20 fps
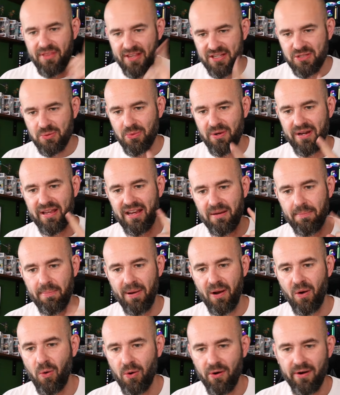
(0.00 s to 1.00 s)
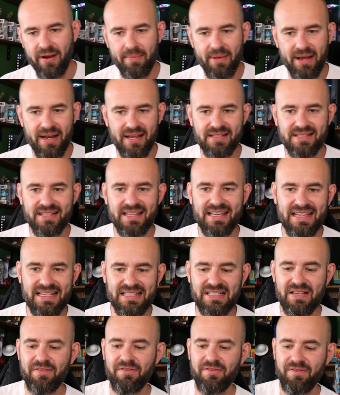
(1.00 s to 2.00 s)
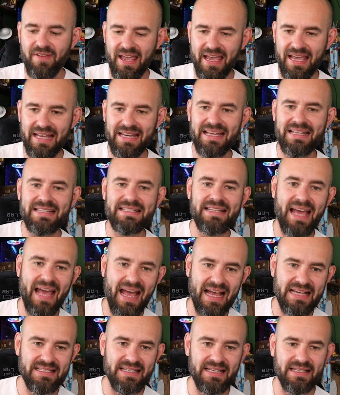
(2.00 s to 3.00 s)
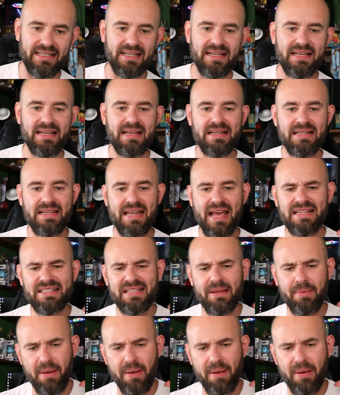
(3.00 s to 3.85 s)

but this one right here by Jorge Jimenez is fantastic. Next